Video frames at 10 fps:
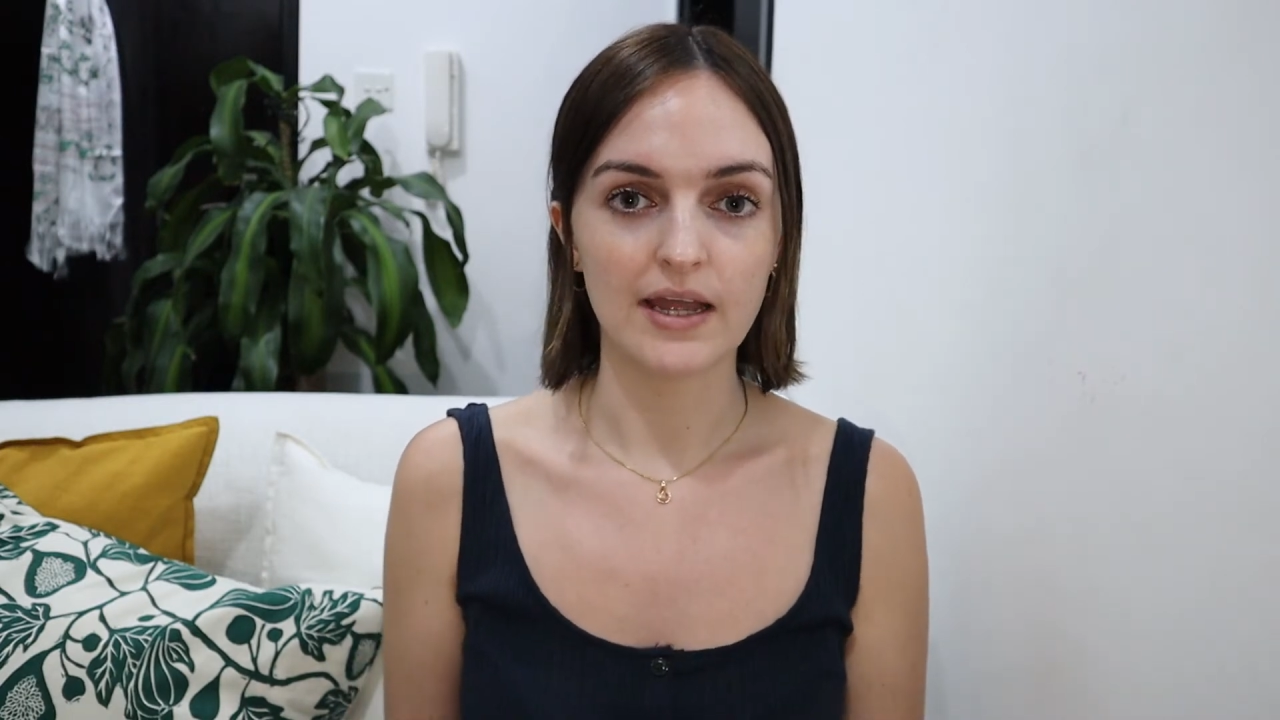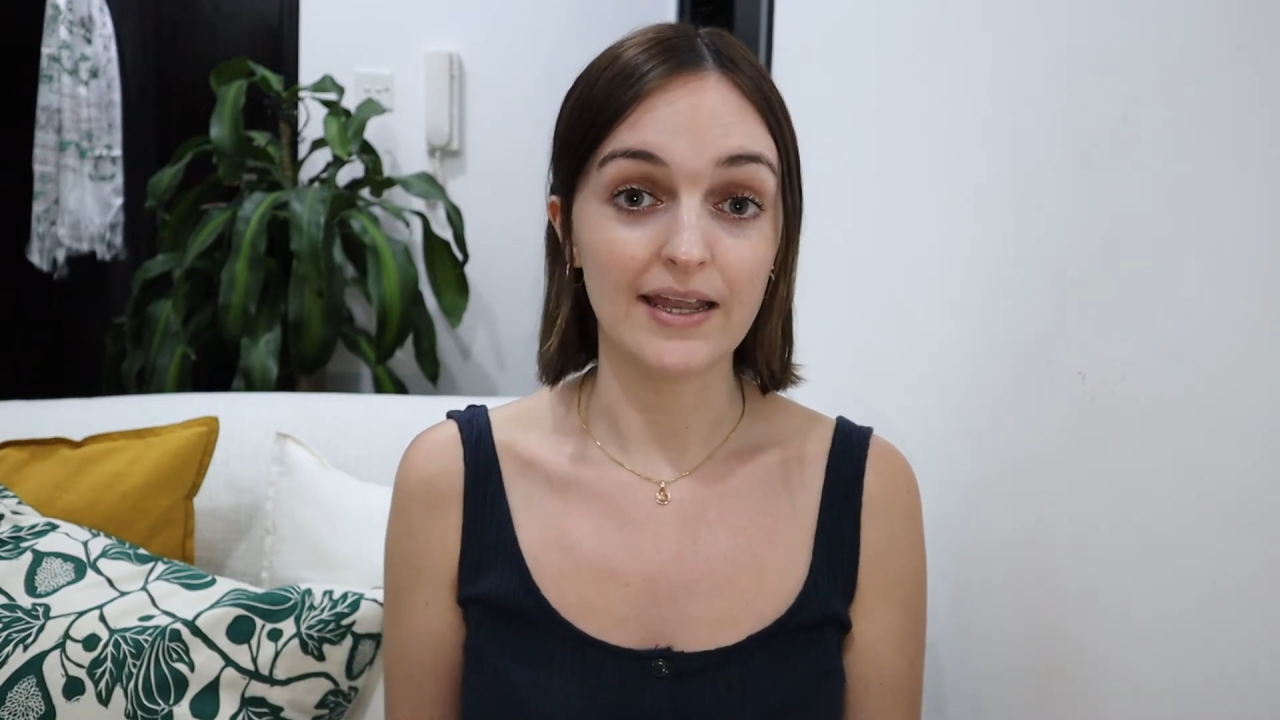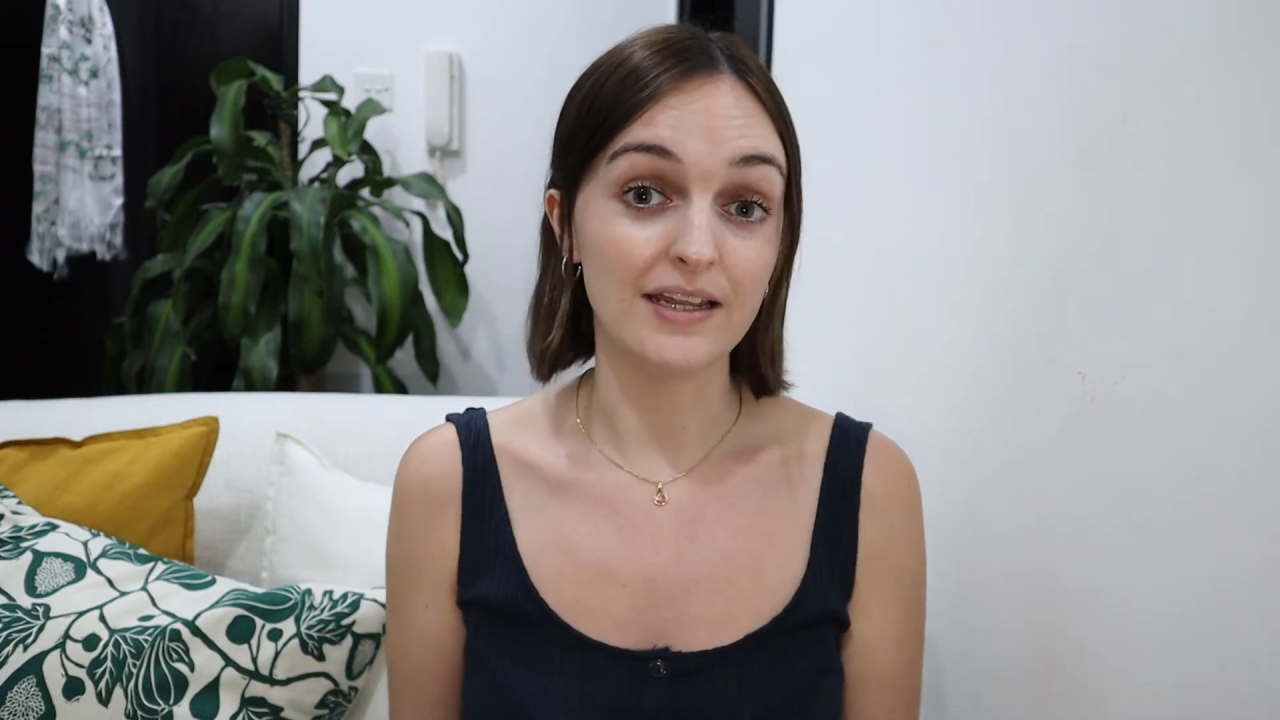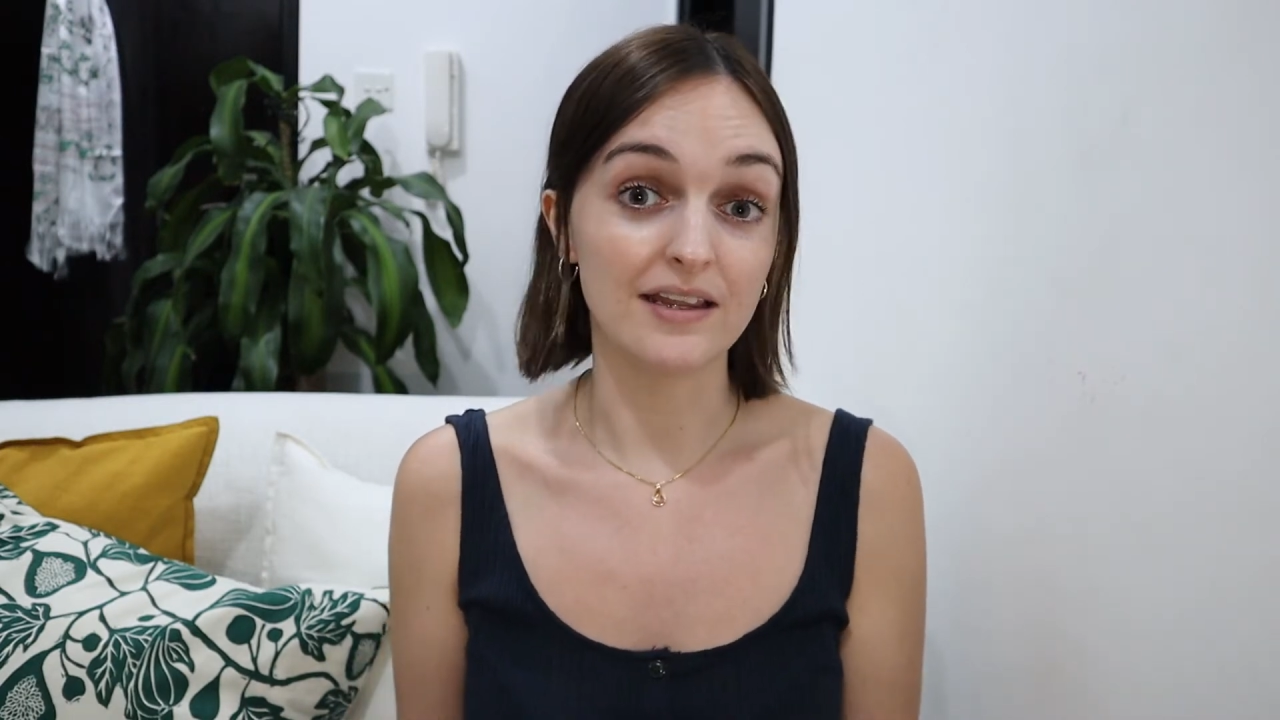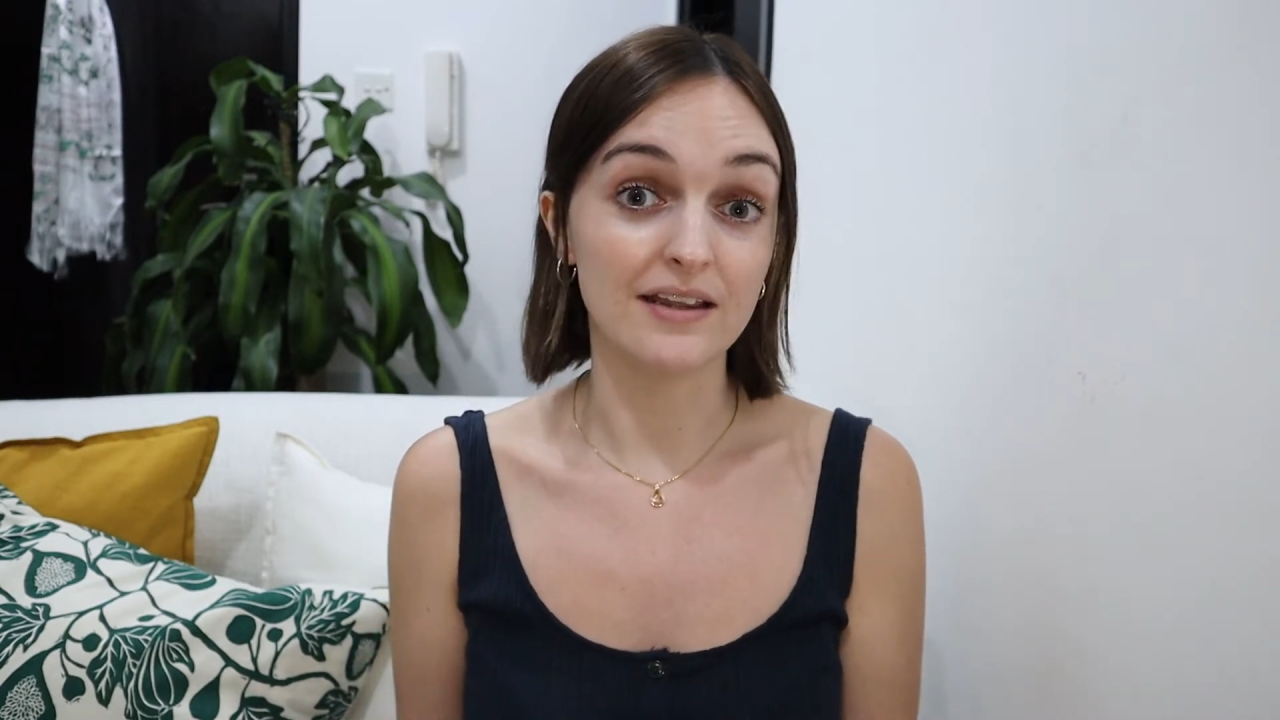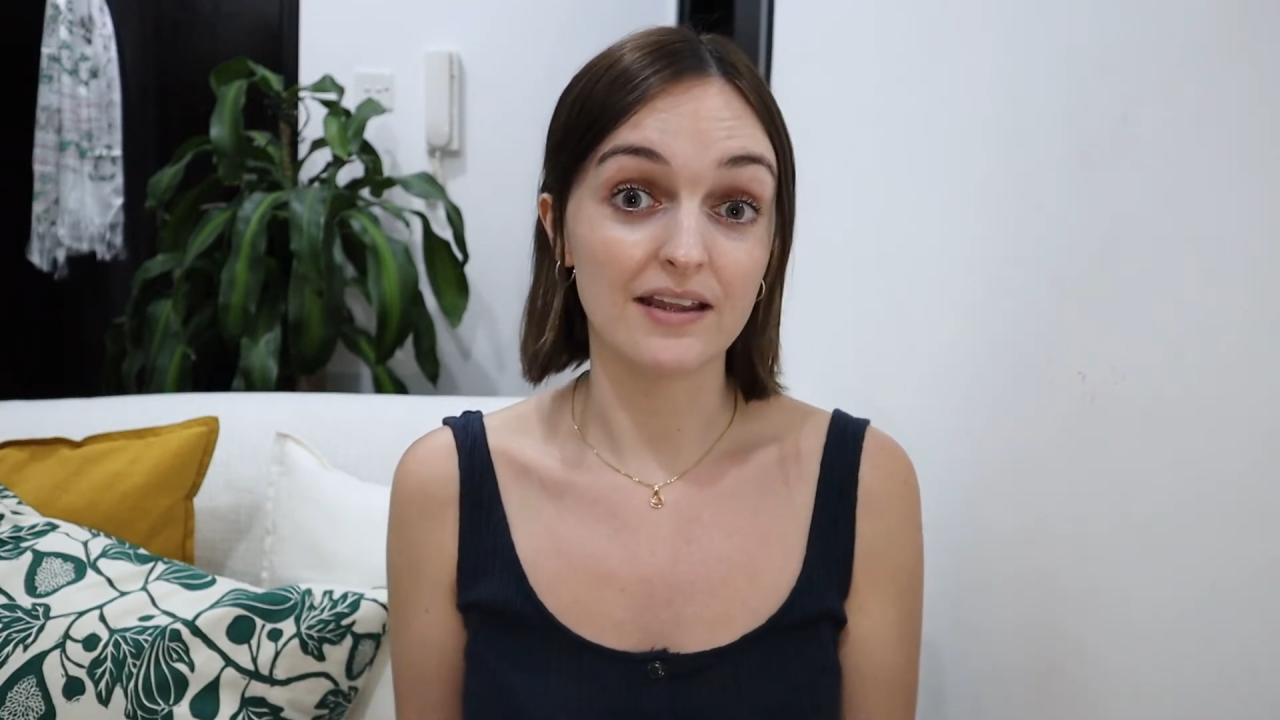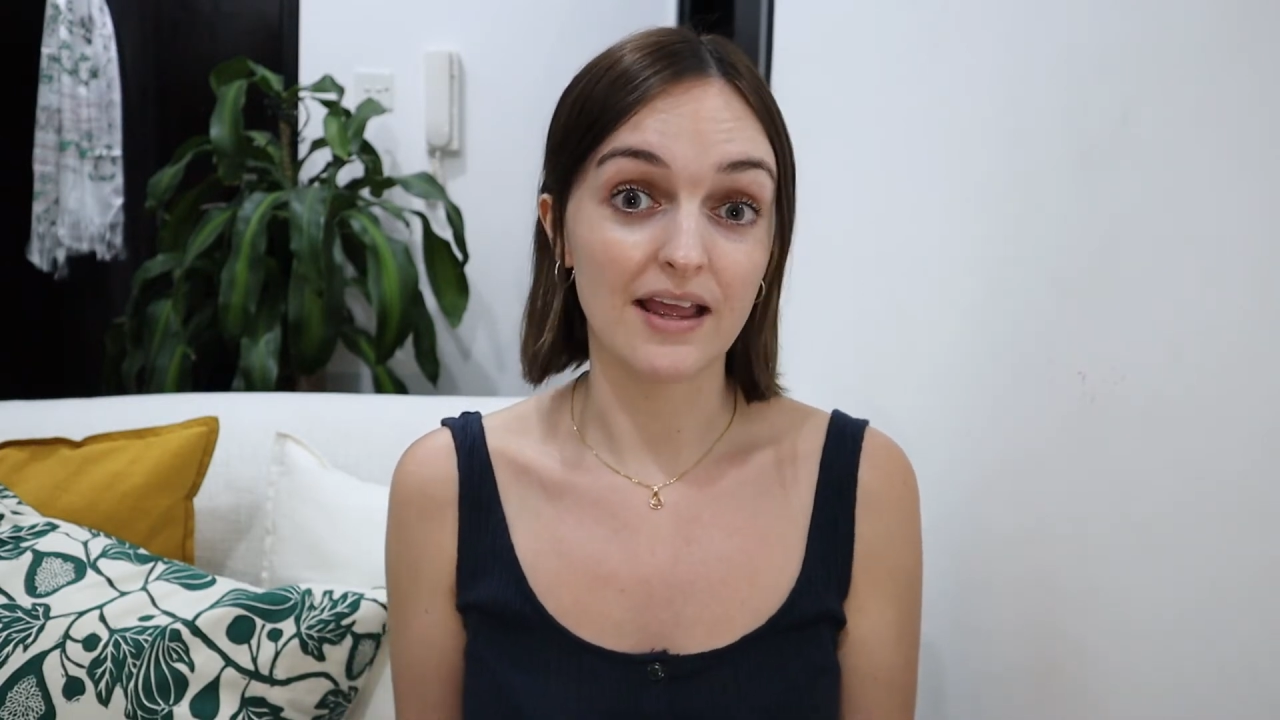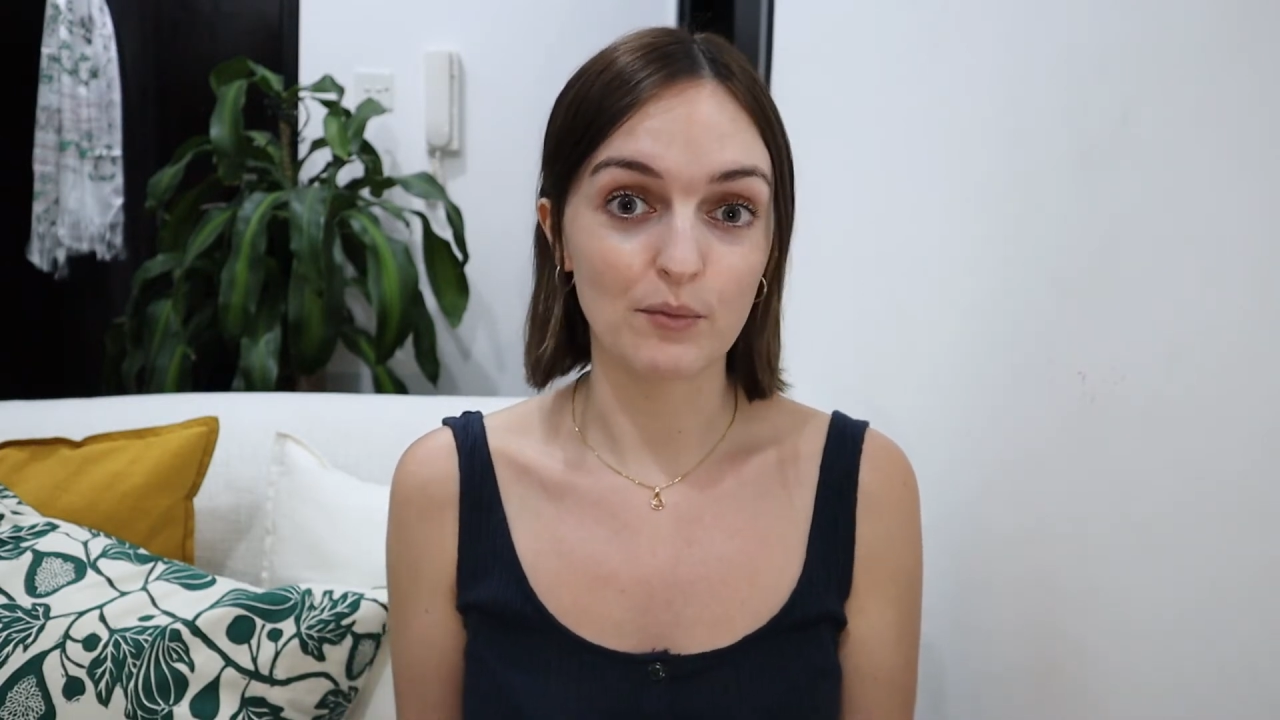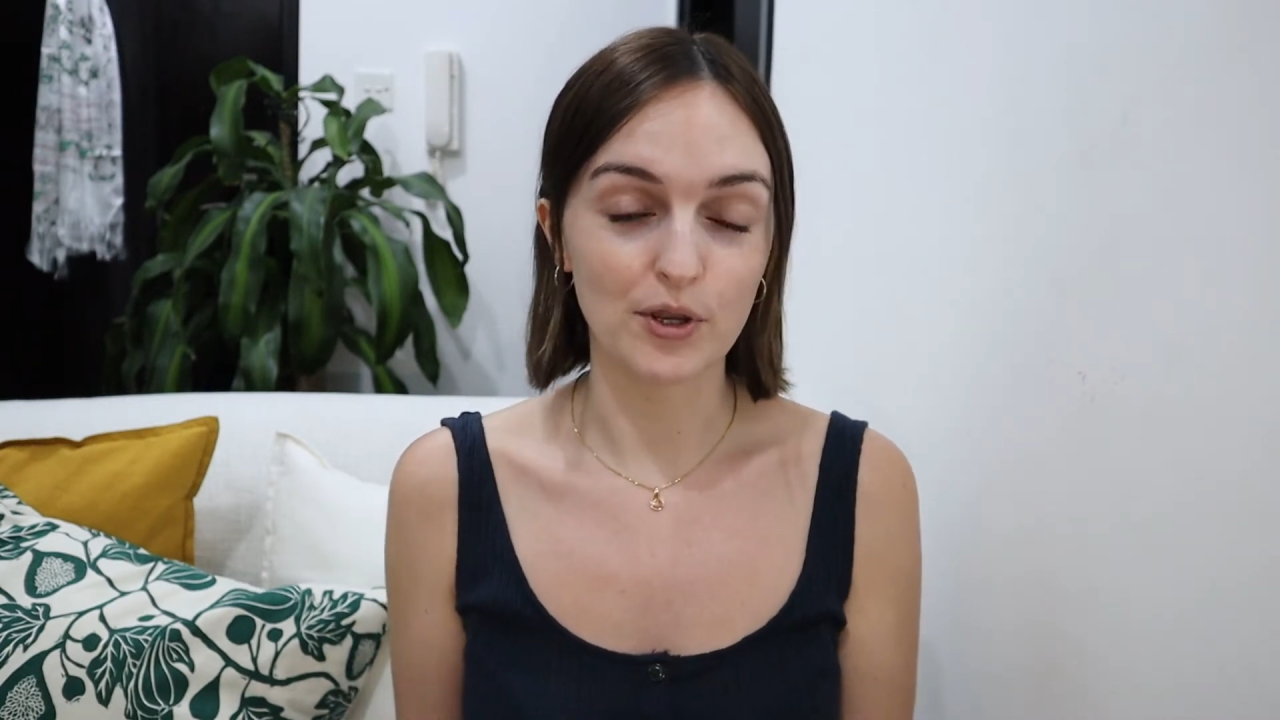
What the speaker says: anything that they